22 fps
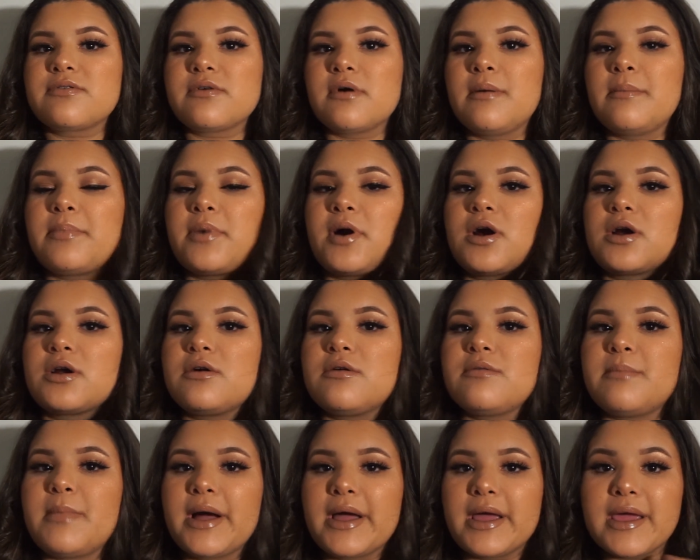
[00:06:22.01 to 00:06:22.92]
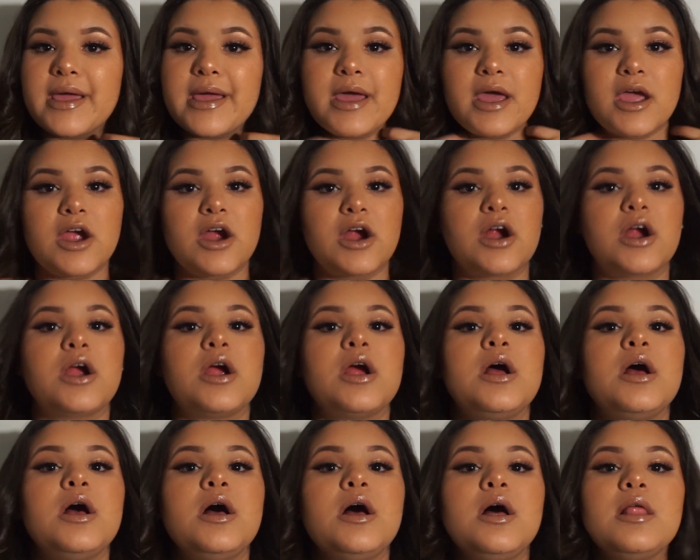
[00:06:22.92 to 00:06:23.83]
front part of my hair
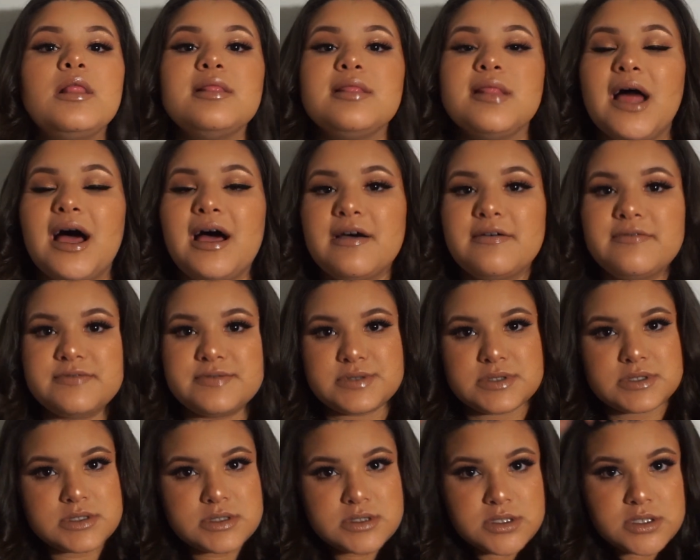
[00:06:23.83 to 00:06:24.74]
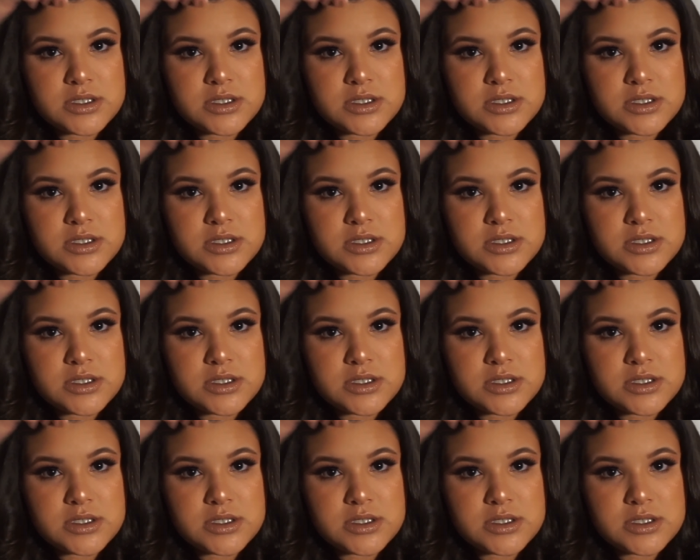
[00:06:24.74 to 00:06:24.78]
left,